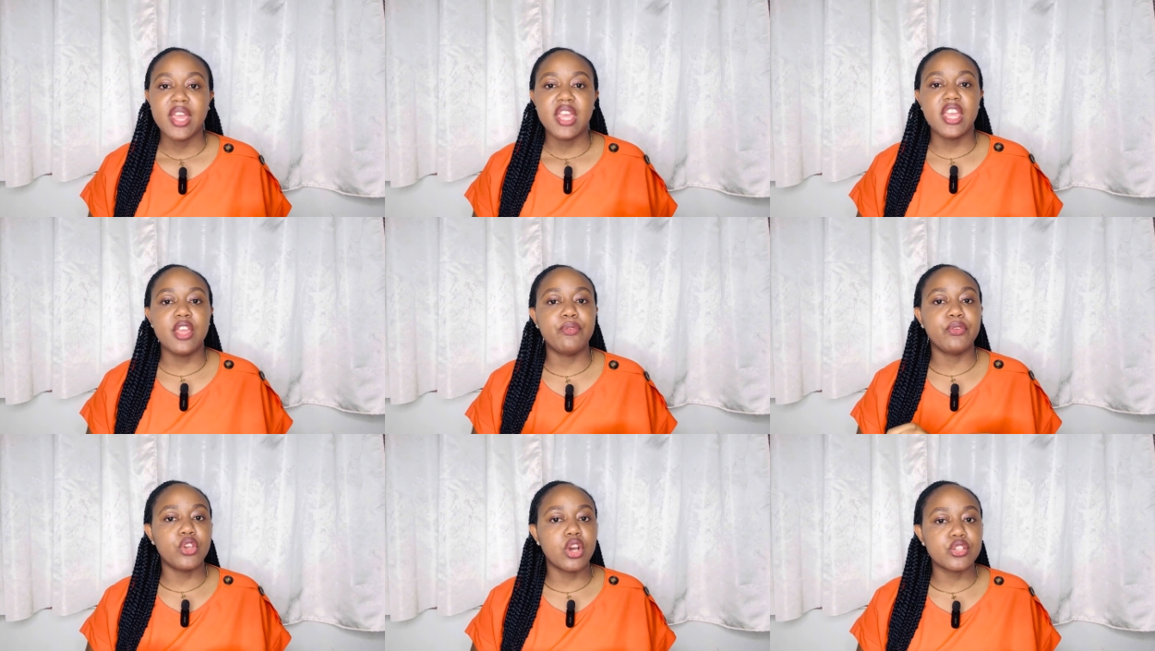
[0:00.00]

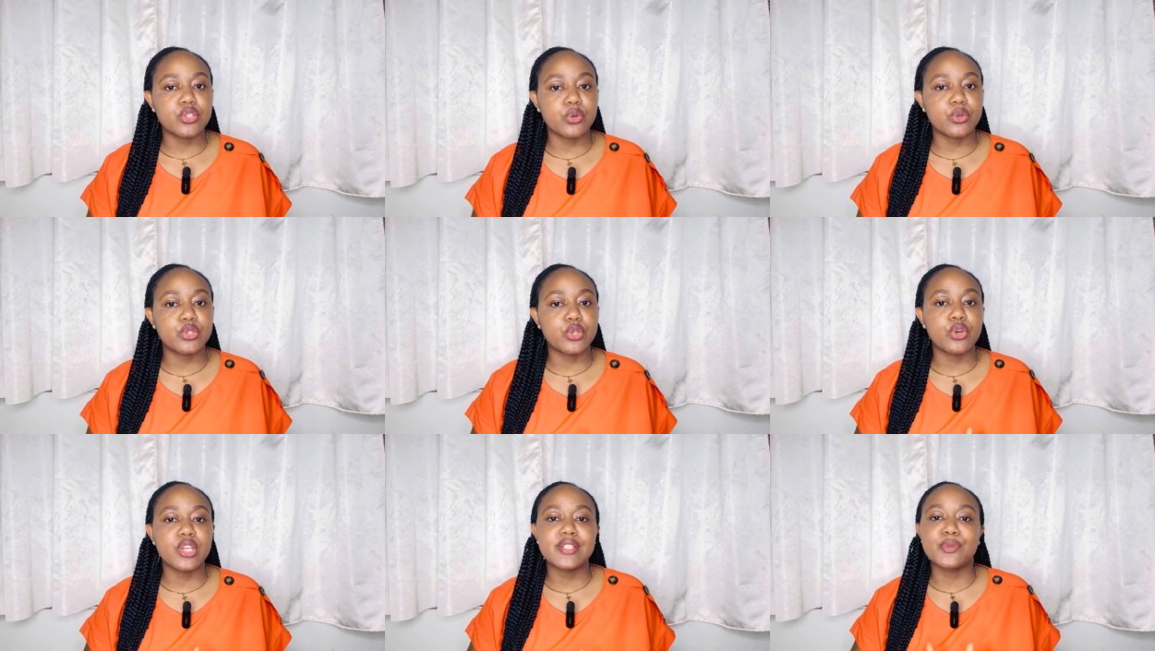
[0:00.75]
If yours
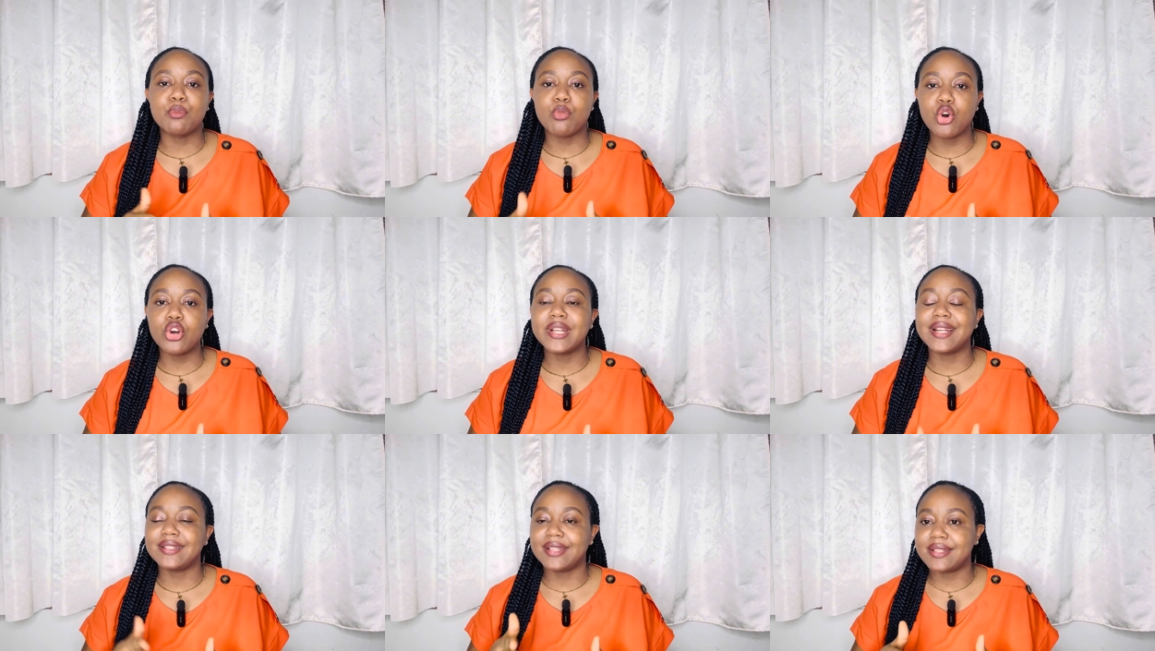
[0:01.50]
also it's more
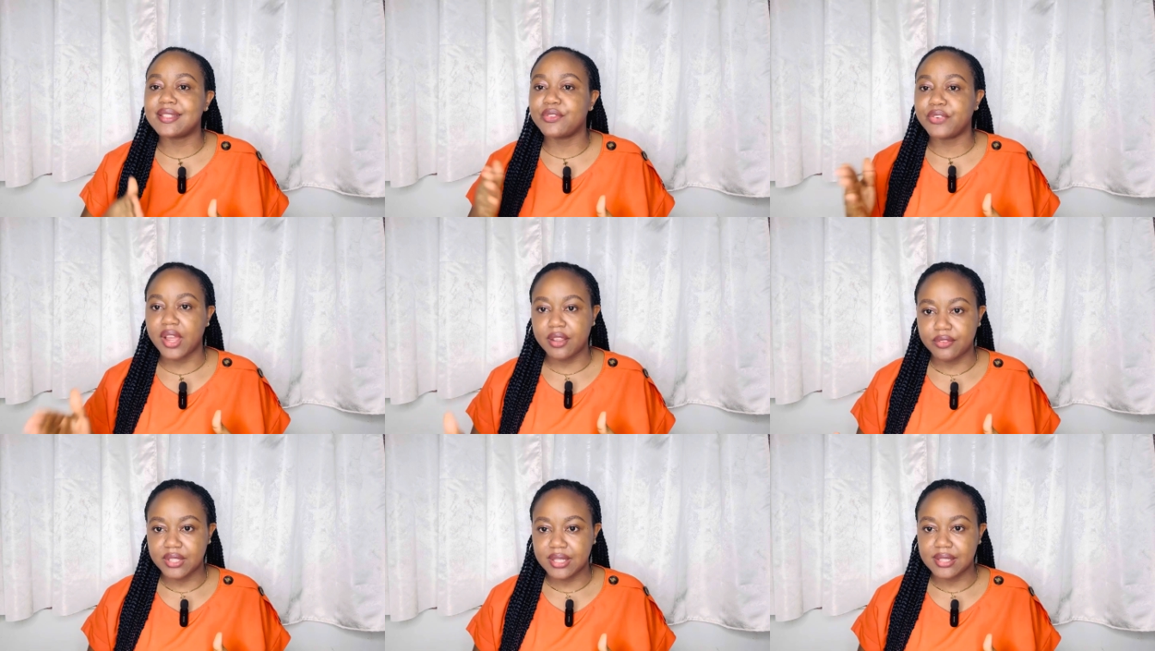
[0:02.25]
than
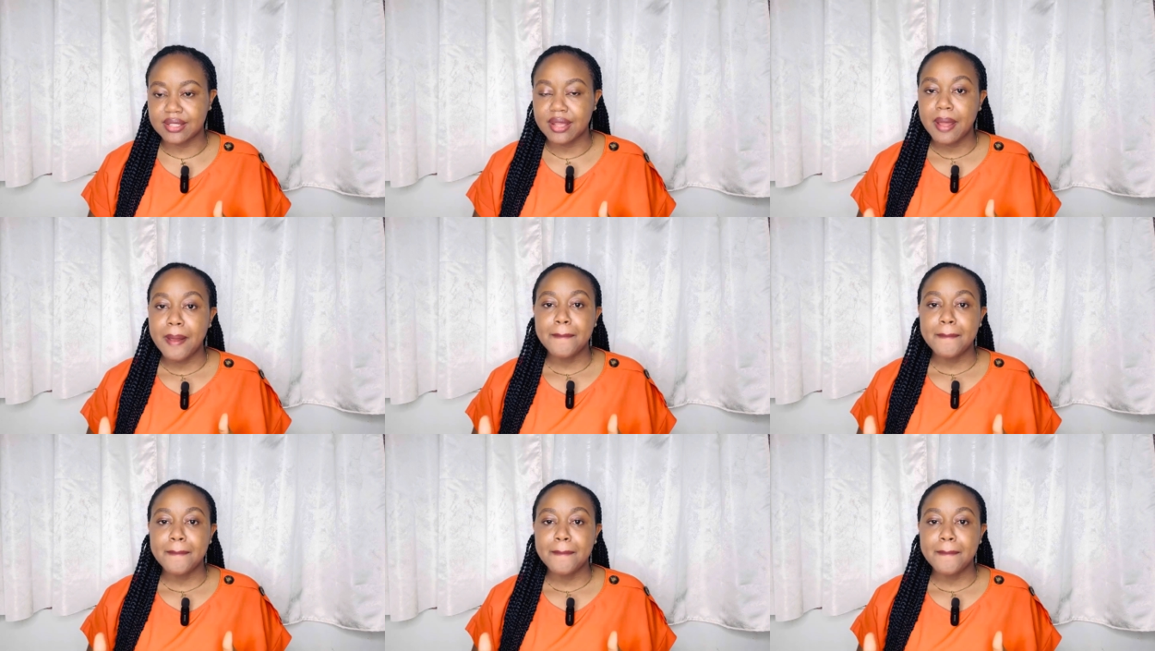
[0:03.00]
35 days,